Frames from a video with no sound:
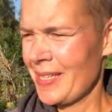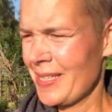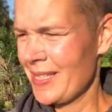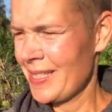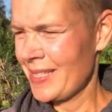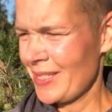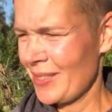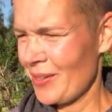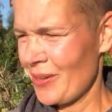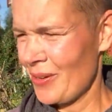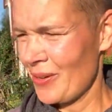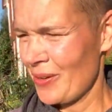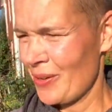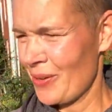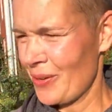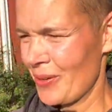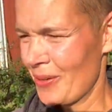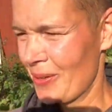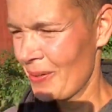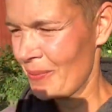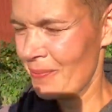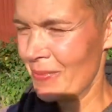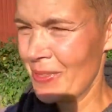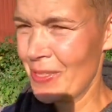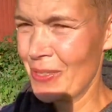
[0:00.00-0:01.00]

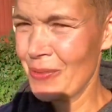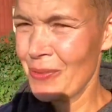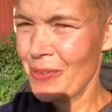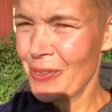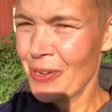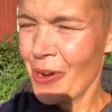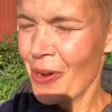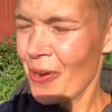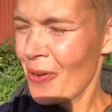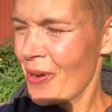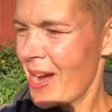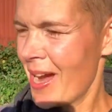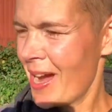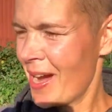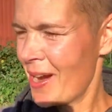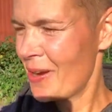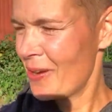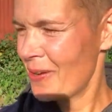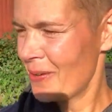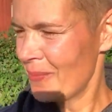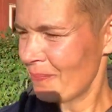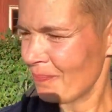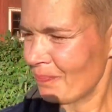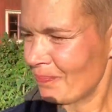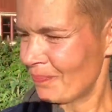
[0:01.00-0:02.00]
So you know
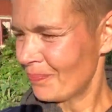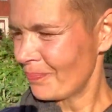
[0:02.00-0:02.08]
how